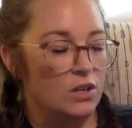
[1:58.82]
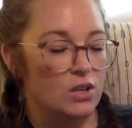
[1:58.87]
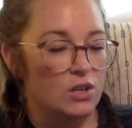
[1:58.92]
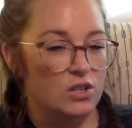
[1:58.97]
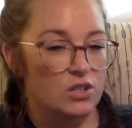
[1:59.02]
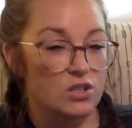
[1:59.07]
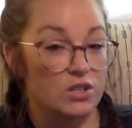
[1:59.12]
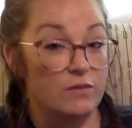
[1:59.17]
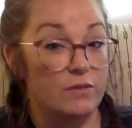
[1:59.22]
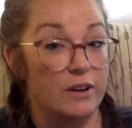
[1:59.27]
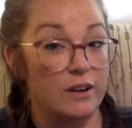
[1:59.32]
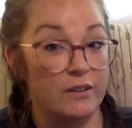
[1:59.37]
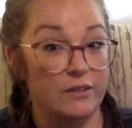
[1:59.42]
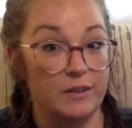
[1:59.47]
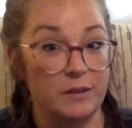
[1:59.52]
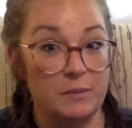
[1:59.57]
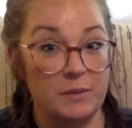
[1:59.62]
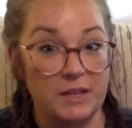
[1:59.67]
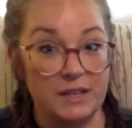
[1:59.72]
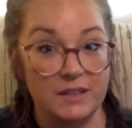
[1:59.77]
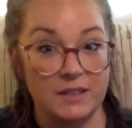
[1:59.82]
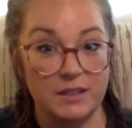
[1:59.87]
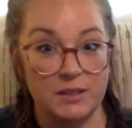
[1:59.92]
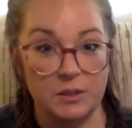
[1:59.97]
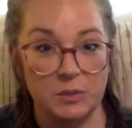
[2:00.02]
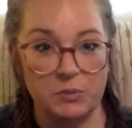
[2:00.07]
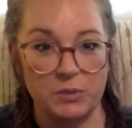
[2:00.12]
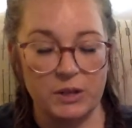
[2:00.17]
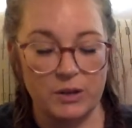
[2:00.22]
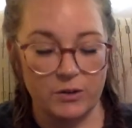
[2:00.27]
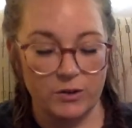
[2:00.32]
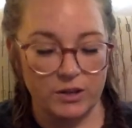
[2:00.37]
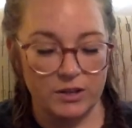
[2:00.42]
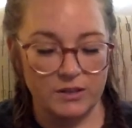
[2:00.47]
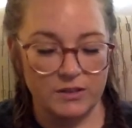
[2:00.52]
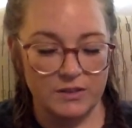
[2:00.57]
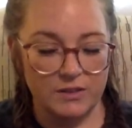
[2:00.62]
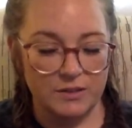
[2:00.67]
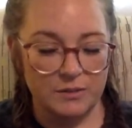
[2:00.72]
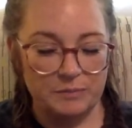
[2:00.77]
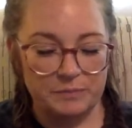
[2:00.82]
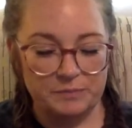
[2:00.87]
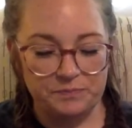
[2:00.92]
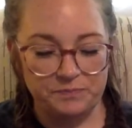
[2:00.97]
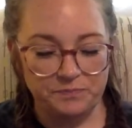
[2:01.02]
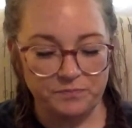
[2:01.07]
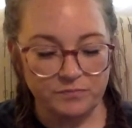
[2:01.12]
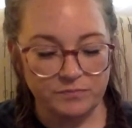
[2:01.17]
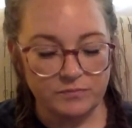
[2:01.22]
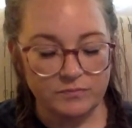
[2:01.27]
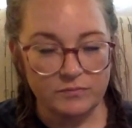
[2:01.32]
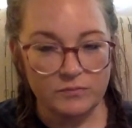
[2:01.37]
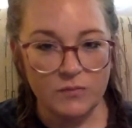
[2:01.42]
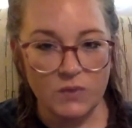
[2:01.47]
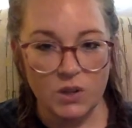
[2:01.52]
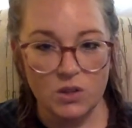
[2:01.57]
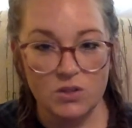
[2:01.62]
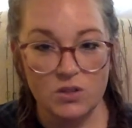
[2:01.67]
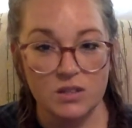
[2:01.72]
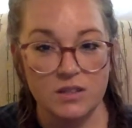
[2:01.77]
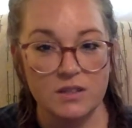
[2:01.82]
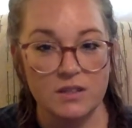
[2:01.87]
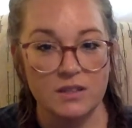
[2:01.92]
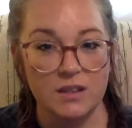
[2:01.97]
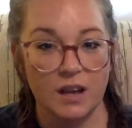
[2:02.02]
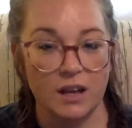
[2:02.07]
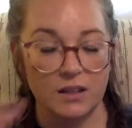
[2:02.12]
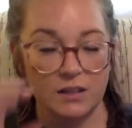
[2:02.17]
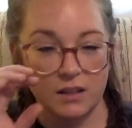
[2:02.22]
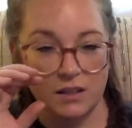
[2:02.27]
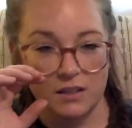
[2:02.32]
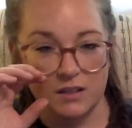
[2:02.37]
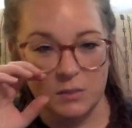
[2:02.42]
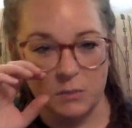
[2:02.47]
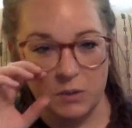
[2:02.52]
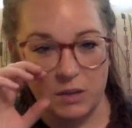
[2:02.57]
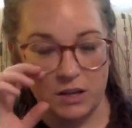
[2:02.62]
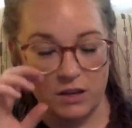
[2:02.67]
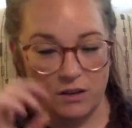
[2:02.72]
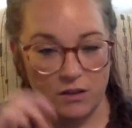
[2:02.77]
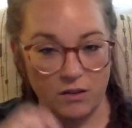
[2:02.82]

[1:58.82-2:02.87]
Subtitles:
she rarely makes an appearance. She does not like to be